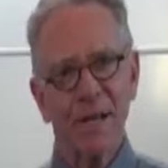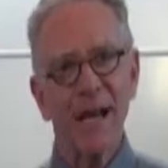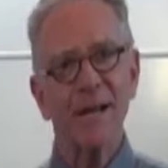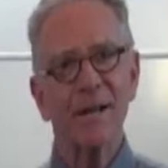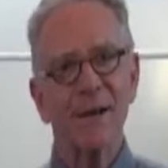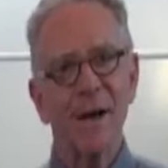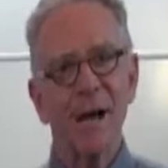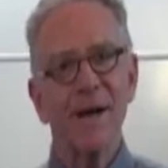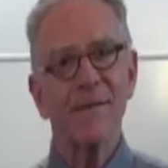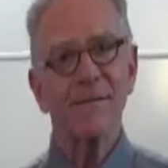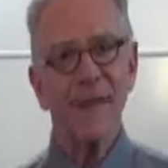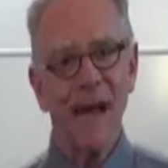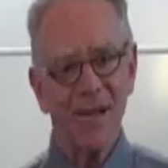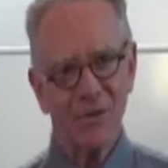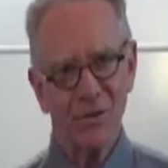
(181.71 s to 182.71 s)
and a lighter,
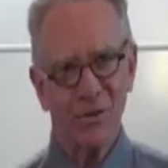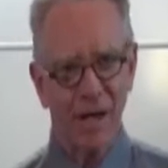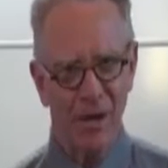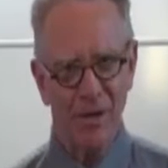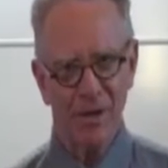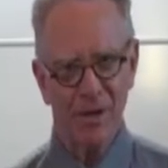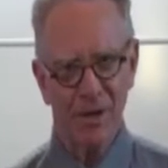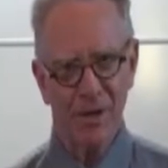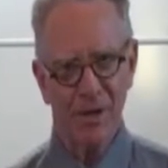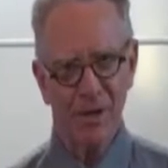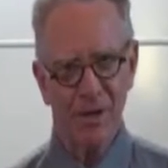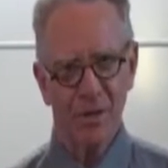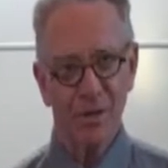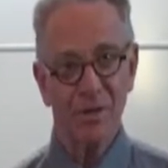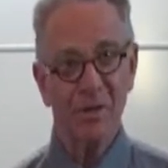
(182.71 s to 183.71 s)
faster energy,
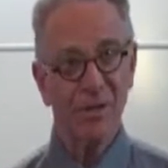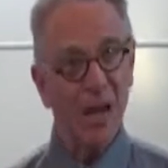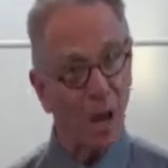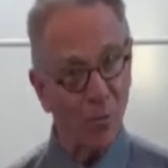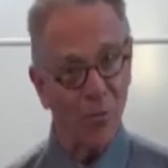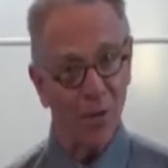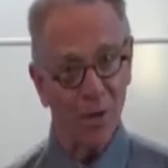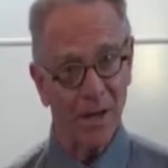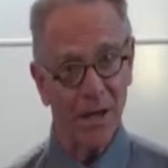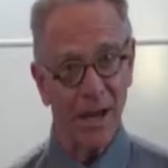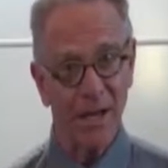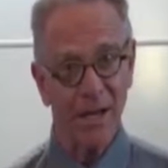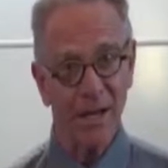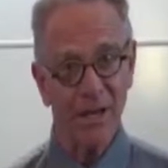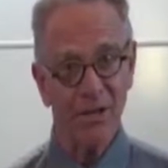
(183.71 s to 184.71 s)
which is helpful in
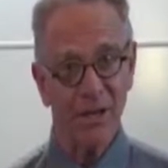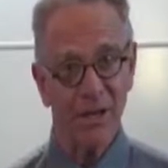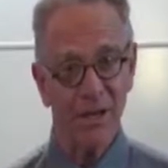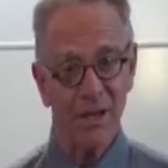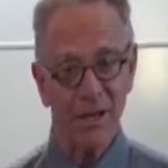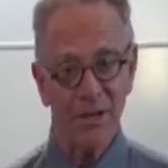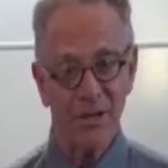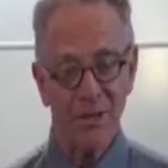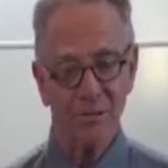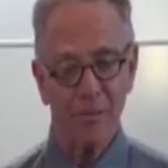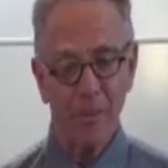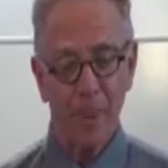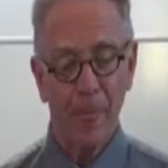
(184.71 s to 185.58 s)
idea generation.